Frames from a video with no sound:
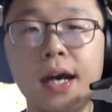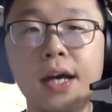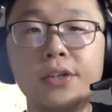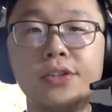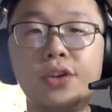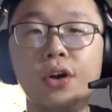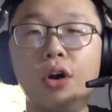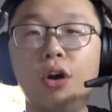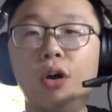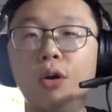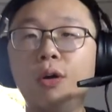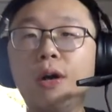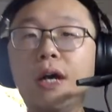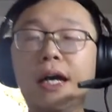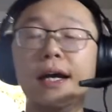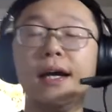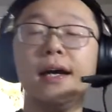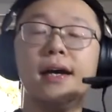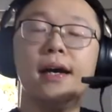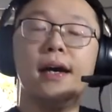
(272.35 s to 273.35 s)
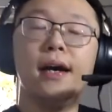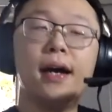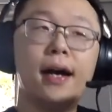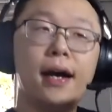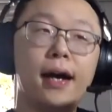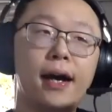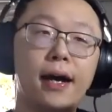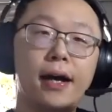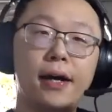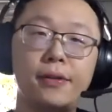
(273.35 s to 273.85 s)
So
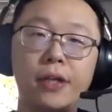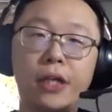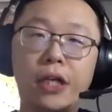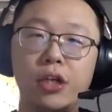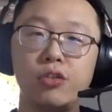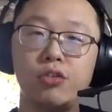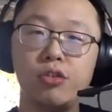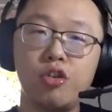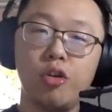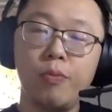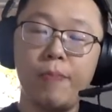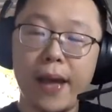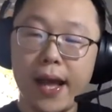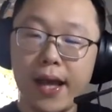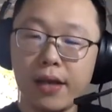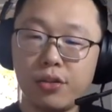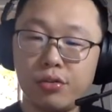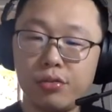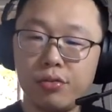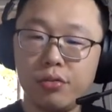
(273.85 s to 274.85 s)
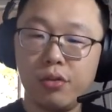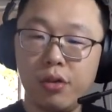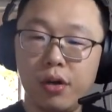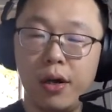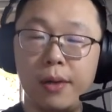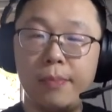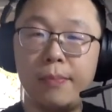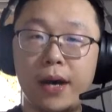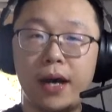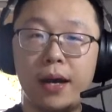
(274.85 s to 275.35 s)
to go back to
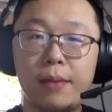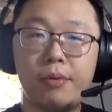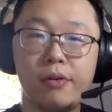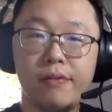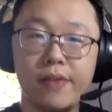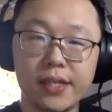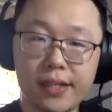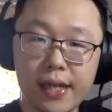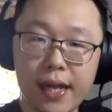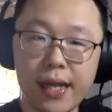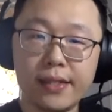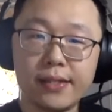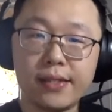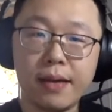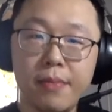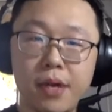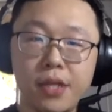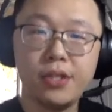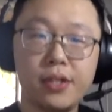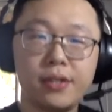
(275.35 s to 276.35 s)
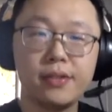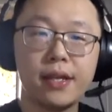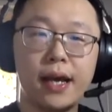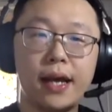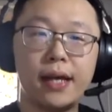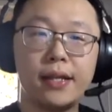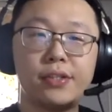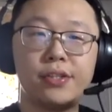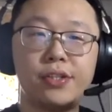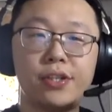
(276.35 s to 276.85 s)
my previous slides, I mentioned
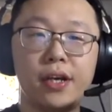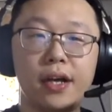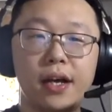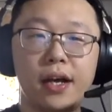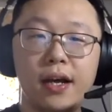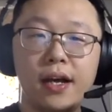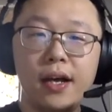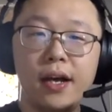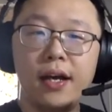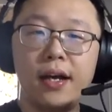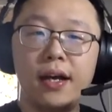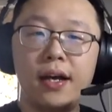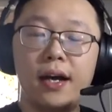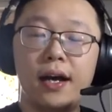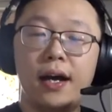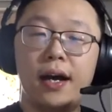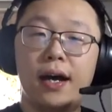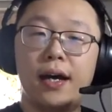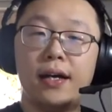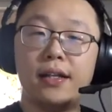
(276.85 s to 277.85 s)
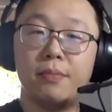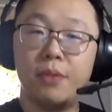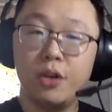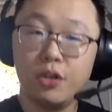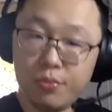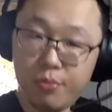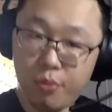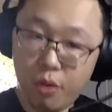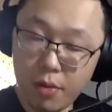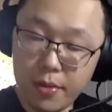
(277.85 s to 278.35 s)
that the
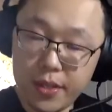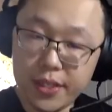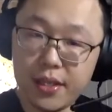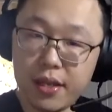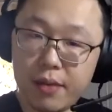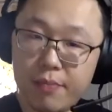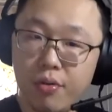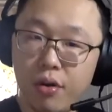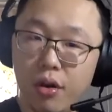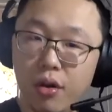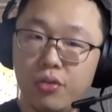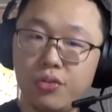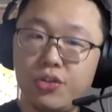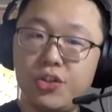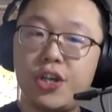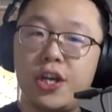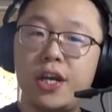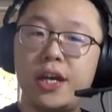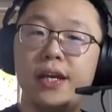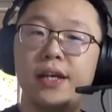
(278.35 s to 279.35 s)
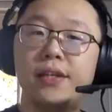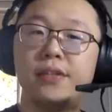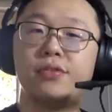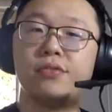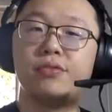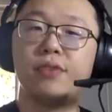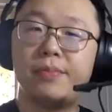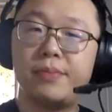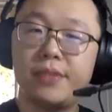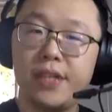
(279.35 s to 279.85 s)
most promising approach is
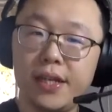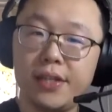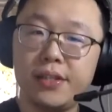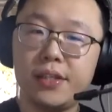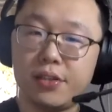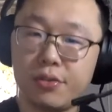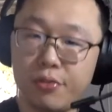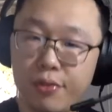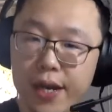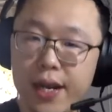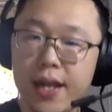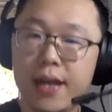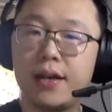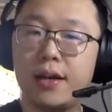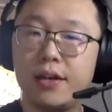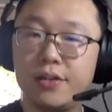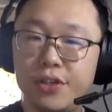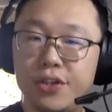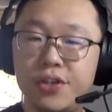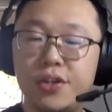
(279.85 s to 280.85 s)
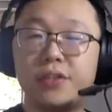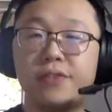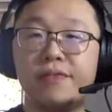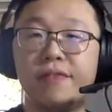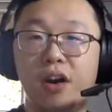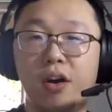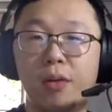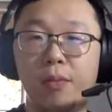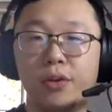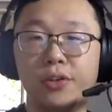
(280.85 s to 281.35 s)
to update discrete and continuous
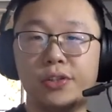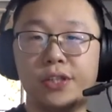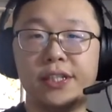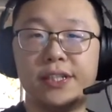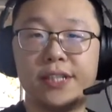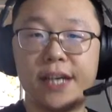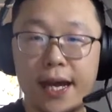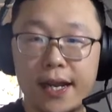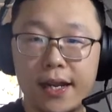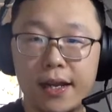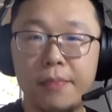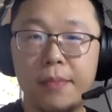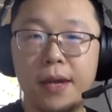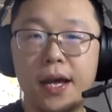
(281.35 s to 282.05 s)
variables in tandem,